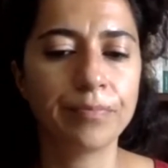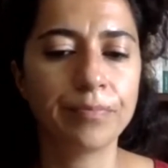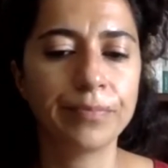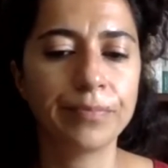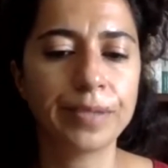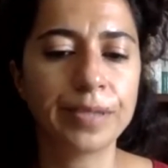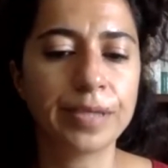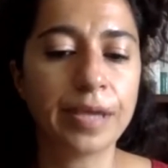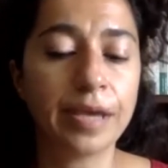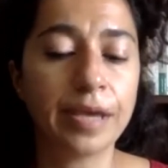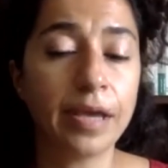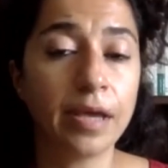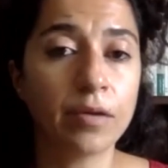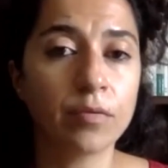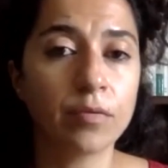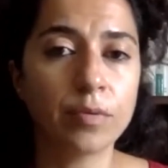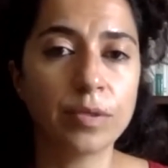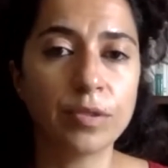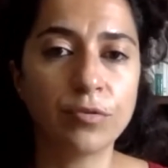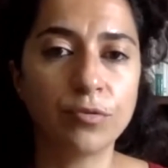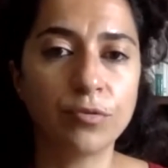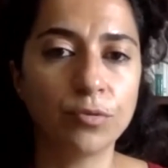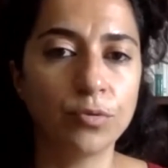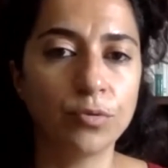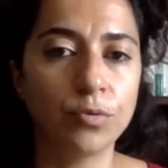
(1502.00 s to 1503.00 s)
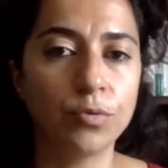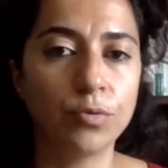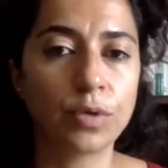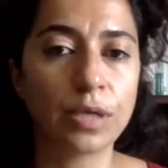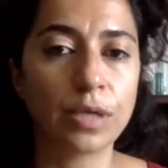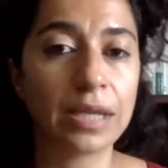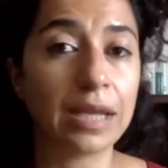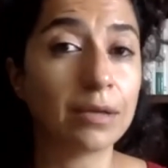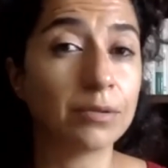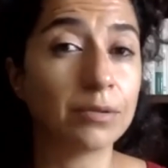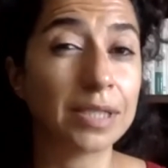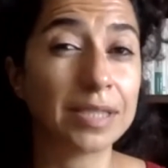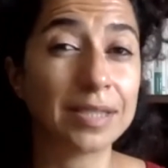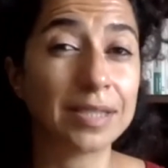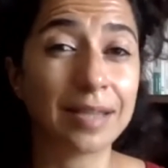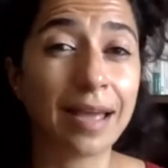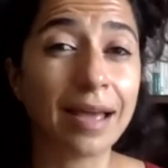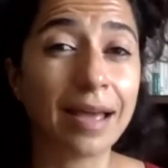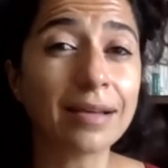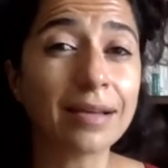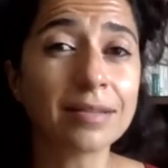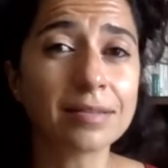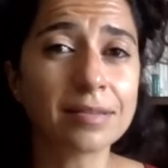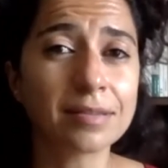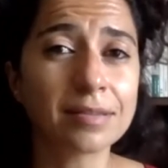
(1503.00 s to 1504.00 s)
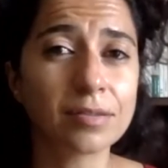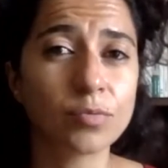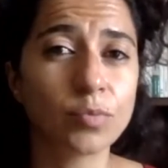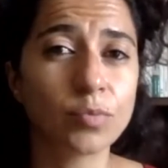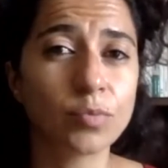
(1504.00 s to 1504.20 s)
yeah, we do clown attacks. We